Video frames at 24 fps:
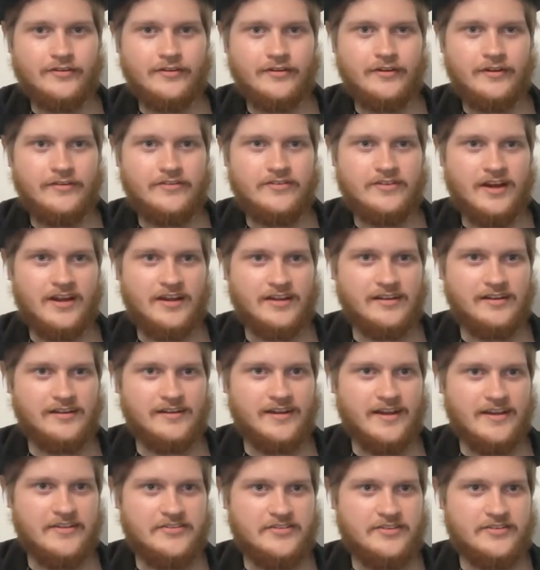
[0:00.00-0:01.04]
it's got
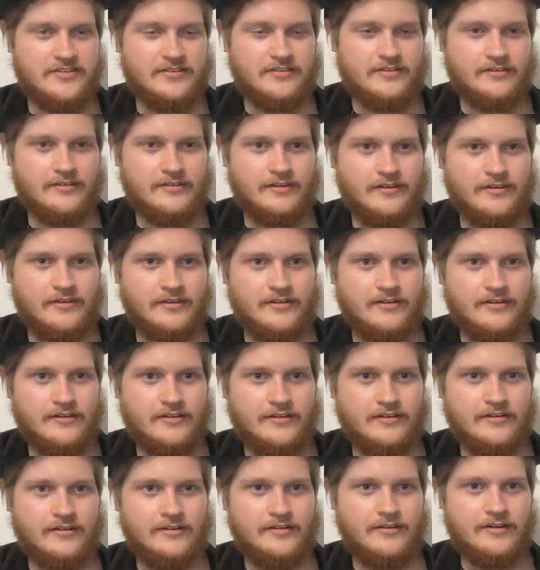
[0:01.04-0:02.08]
less
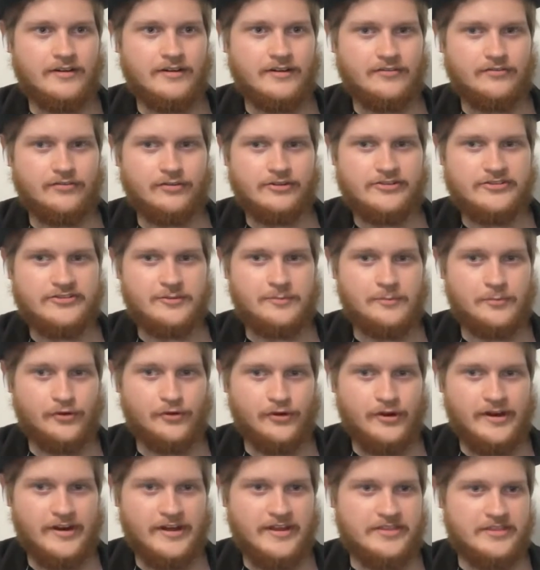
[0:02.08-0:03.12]
for it to
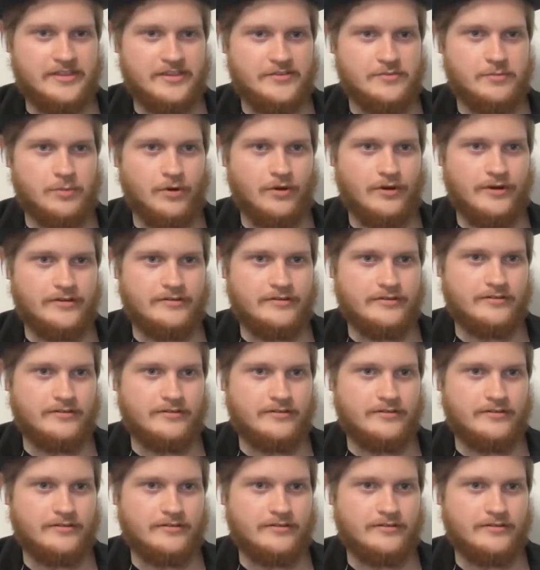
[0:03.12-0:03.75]
print at this point